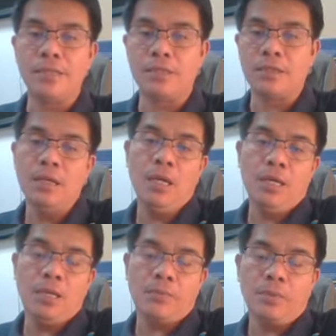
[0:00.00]
So
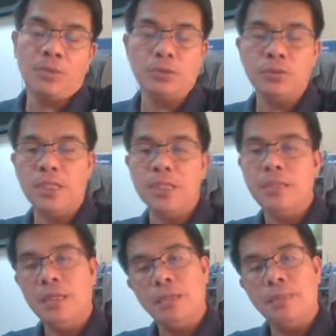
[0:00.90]

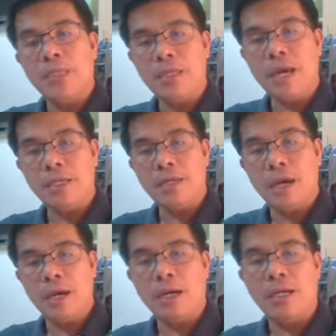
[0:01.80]
truly,
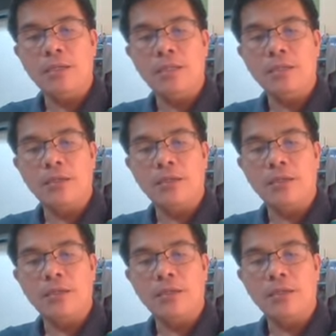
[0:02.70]
PIR